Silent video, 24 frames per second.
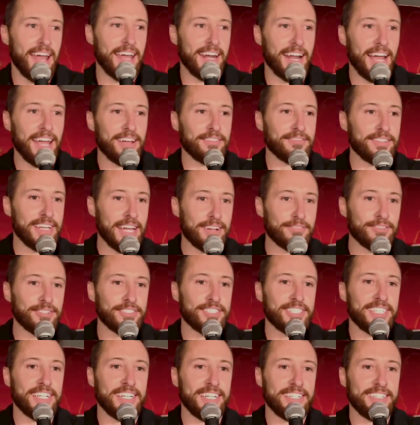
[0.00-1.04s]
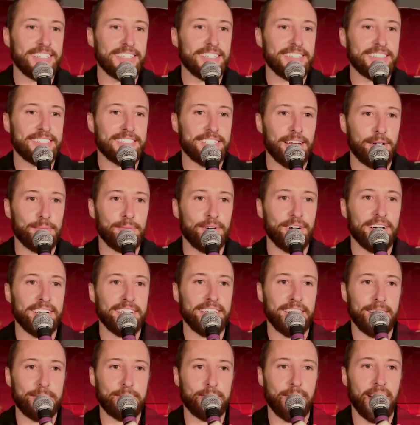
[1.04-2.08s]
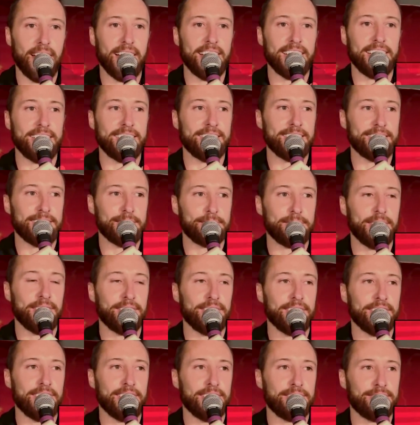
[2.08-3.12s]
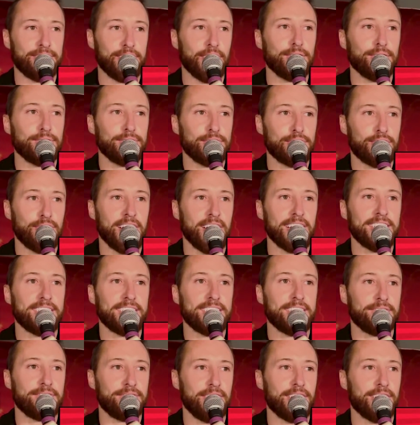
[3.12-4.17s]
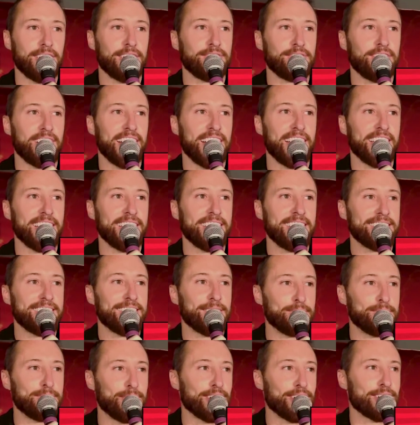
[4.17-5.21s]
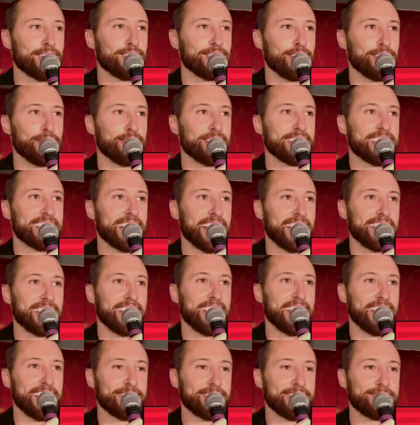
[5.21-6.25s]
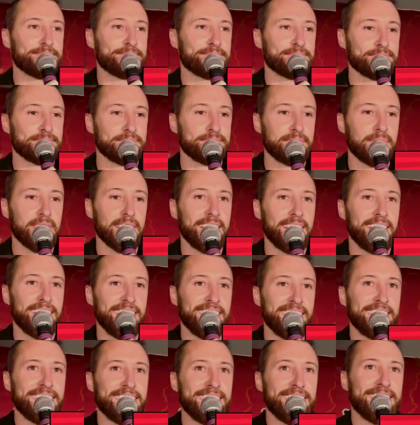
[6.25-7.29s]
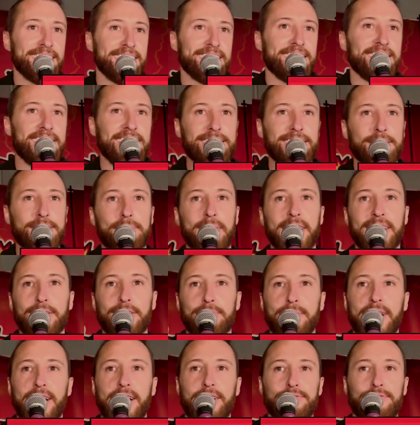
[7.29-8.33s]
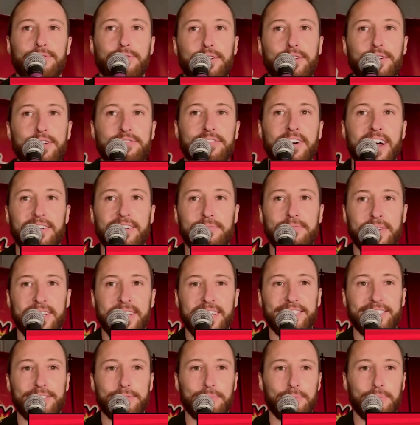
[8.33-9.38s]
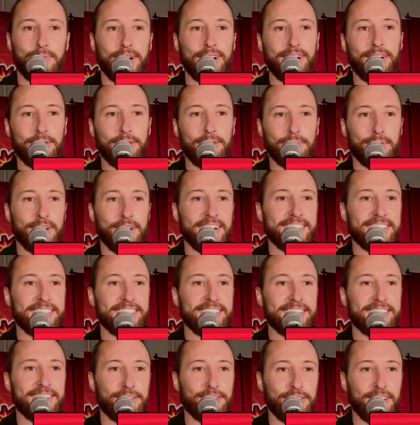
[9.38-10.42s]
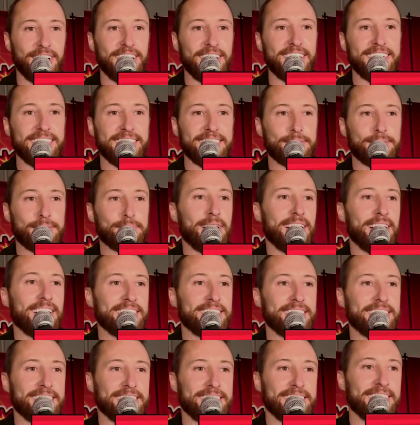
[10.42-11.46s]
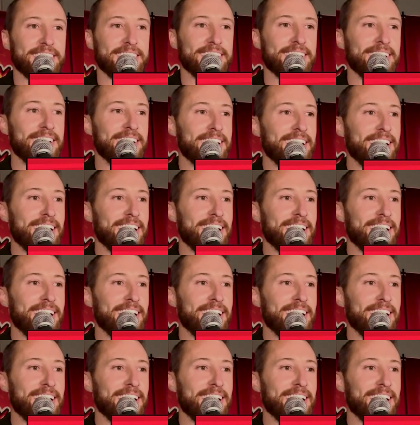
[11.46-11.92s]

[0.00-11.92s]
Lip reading: And I have never seen someone embody the spirit of don't trust, verify than Parker Lewis that night. He spent about 45 minutes one on one grilling this politician,